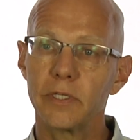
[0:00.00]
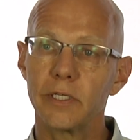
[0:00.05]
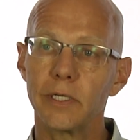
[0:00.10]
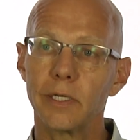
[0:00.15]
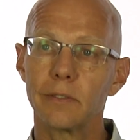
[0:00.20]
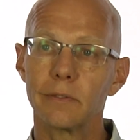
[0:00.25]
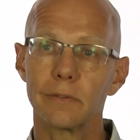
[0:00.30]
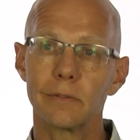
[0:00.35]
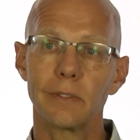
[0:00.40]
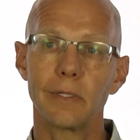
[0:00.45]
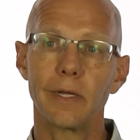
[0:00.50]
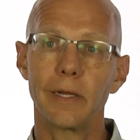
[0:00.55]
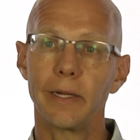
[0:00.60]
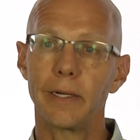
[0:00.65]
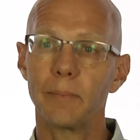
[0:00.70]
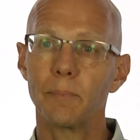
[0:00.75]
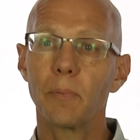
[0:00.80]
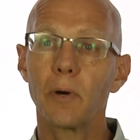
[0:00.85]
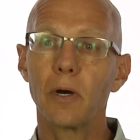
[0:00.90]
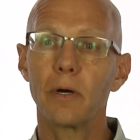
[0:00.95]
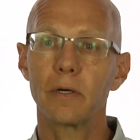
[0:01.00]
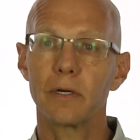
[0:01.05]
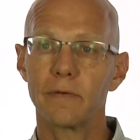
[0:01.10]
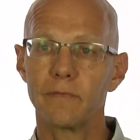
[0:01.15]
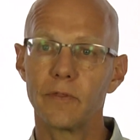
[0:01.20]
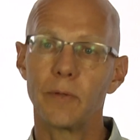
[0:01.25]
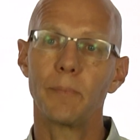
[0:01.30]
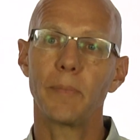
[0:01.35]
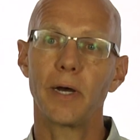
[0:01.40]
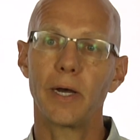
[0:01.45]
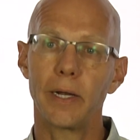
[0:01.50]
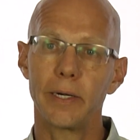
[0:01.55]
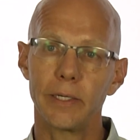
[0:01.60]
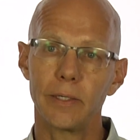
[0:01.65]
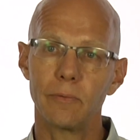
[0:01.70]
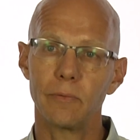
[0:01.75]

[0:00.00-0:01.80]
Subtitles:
the underlying part of the body